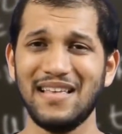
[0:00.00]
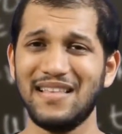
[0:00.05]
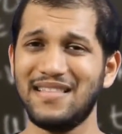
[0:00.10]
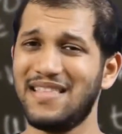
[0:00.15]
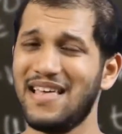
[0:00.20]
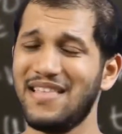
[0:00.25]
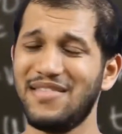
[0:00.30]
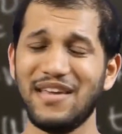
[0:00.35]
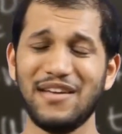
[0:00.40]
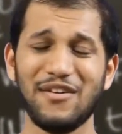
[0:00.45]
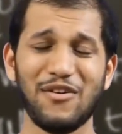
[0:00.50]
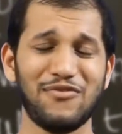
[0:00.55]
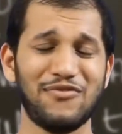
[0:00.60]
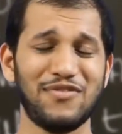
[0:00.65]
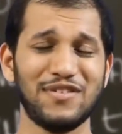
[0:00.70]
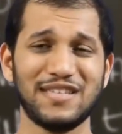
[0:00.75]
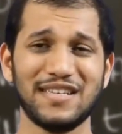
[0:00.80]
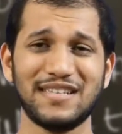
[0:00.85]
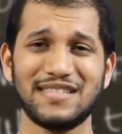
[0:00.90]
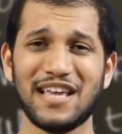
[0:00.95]
They think of
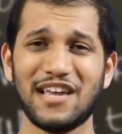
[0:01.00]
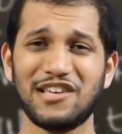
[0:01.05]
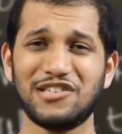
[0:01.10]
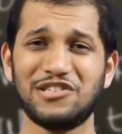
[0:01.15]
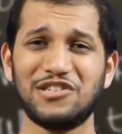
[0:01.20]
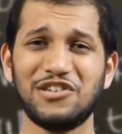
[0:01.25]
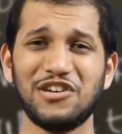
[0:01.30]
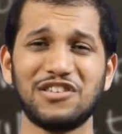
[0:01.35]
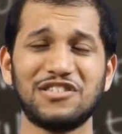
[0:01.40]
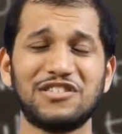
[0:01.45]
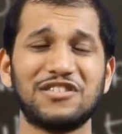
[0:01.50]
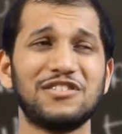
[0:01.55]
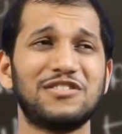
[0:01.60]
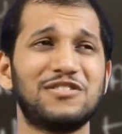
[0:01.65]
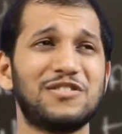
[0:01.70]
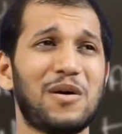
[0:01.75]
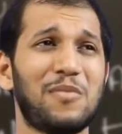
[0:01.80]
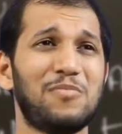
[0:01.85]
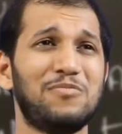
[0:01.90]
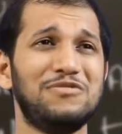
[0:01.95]
physics as just
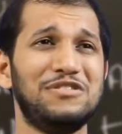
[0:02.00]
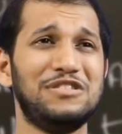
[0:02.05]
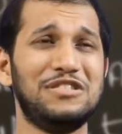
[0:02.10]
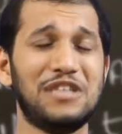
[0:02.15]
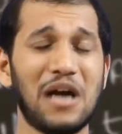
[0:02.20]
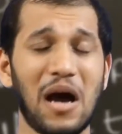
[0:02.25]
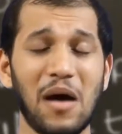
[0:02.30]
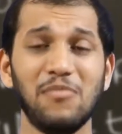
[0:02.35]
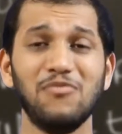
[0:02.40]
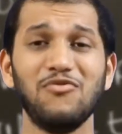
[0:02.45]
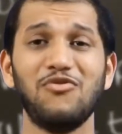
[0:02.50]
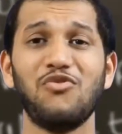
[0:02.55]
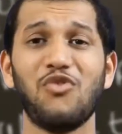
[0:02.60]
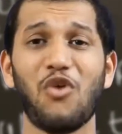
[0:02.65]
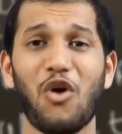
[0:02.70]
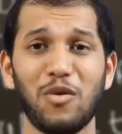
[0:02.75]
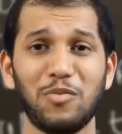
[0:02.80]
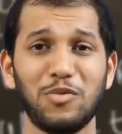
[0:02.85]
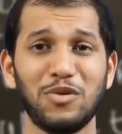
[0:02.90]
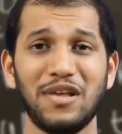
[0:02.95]
some dumb
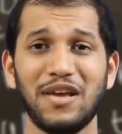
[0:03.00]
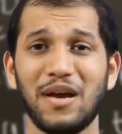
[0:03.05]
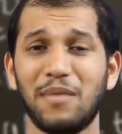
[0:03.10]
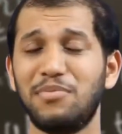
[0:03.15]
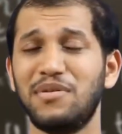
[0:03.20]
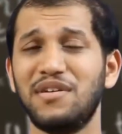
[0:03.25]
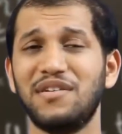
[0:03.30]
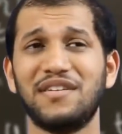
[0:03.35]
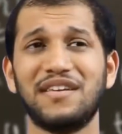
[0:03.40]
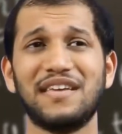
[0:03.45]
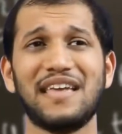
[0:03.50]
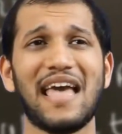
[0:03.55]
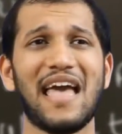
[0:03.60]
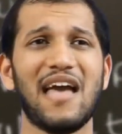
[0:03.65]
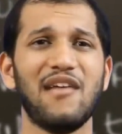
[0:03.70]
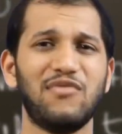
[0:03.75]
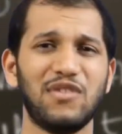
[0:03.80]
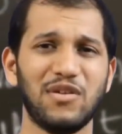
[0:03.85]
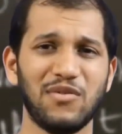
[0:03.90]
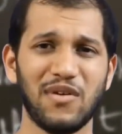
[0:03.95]
formulae appearing
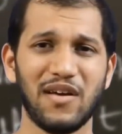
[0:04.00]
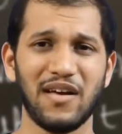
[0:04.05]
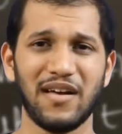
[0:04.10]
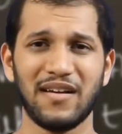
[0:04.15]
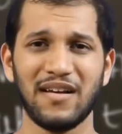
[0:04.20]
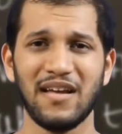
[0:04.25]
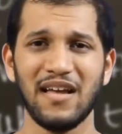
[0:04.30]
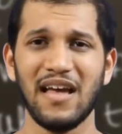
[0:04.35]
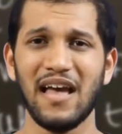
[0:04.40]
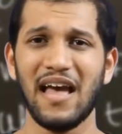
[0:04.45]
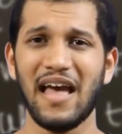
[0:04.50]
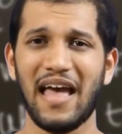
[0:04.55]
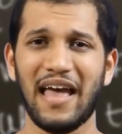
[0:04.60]
everywhere,